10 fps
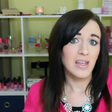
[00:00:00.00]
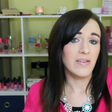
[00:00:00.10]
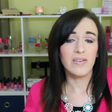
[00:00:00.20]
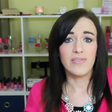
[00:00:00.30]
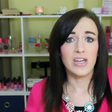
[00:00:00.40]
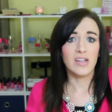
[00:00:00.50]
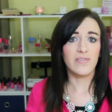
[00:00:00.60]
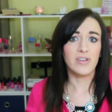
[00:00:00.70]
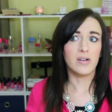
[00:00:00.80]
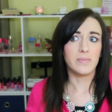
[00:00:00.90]
even if I could
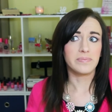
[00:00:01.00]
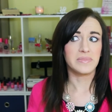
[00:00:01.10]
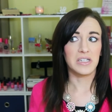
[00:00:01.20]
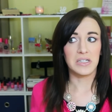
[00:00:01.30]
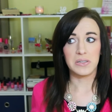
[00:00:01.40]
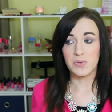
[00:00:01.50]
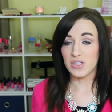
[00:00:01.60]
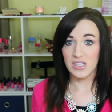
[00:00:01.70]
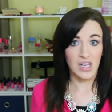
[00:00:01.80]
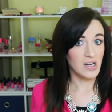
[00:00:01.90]
have filmed, I
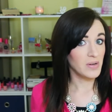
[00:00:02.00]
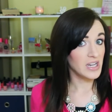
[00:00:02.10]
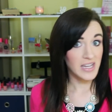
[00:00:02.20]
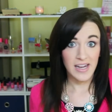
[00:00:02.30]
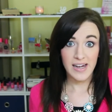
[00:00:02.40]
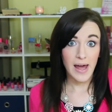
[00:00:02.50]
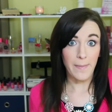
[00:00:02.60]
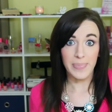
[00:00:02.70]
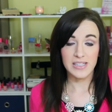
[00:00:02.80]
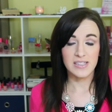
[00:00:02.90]
wouldn't have had a way to get it
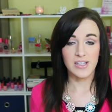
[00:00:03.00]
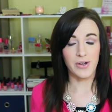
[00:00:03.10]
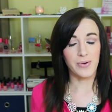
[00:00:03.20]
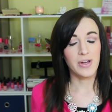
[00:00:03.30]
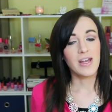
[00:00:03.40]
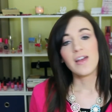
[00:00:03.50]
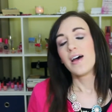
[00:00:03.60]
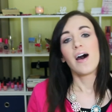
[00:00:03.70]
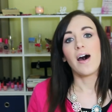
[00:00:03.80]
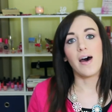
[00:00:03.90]
up. So
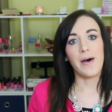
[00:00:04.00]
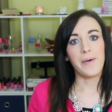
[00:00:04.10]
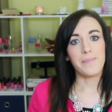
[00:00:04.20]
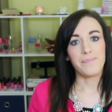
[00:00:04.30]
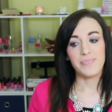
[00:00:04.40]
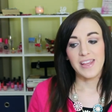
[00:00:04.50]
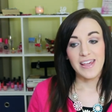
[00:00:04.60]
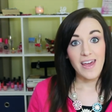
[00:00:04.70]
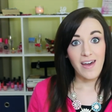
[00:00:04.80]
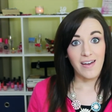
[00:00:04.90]
um,
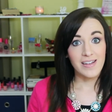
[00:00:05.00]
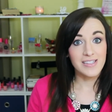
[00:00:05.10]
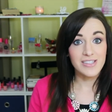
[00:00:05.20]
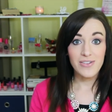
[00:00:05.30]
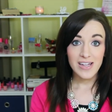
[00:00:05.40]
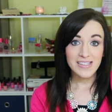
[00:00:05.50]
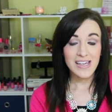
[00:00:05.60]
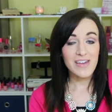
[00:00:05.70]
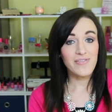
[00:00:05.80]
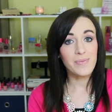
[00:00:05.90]
yeah, so that's
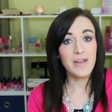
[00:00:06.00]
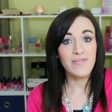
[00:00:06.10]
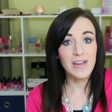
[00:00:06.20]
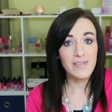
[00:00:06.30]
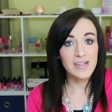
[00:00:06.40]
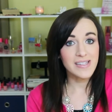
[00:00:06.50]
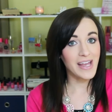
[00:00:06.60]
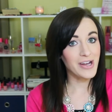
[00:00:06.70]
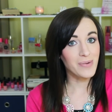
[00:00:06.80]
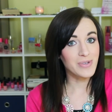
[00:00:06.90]
it for my favorites.
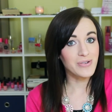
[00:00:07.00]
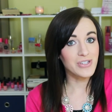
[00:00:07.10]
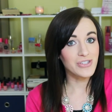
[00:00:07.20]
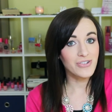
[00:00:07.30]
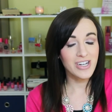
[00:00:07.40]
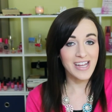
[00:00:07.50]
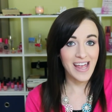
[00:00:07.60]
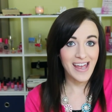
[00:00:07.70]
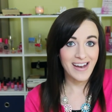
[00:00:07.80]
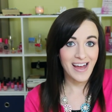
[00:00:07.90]
I hope you enjoyed,
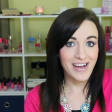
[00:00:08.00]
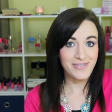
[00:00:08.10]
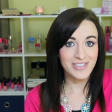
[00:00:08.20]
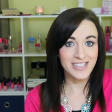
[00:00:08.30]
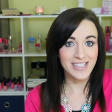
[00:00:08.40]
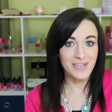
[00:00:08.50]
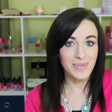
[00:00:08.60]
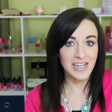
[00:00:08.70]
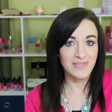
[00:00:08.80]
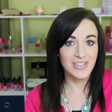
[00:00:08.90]
and I will see you in
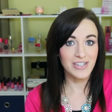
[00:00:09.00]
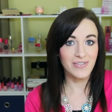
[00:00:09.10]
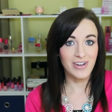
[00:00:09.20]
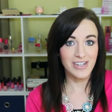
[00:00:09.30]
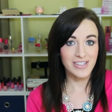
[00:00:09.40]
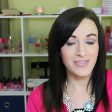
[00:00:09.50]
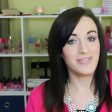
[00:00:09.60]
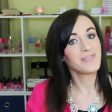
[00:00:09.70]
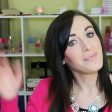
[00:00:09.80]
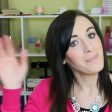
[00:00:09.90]
the next video very soon.
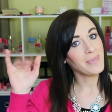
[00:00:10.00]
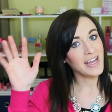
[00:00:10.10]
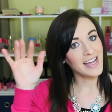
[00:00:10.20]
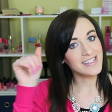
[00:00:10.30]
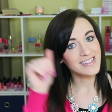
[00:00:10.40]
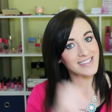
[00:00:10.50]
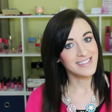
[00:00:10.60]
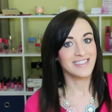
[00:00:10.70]
Bye guys!